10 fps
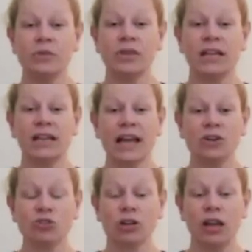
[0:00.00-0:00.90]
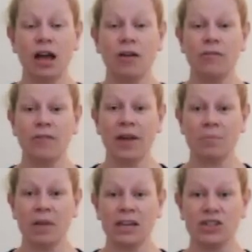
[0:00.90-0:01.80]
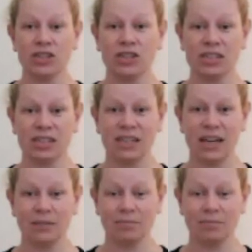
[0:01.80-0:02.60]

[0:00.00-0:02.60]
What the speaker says: with a little extra love and patience today.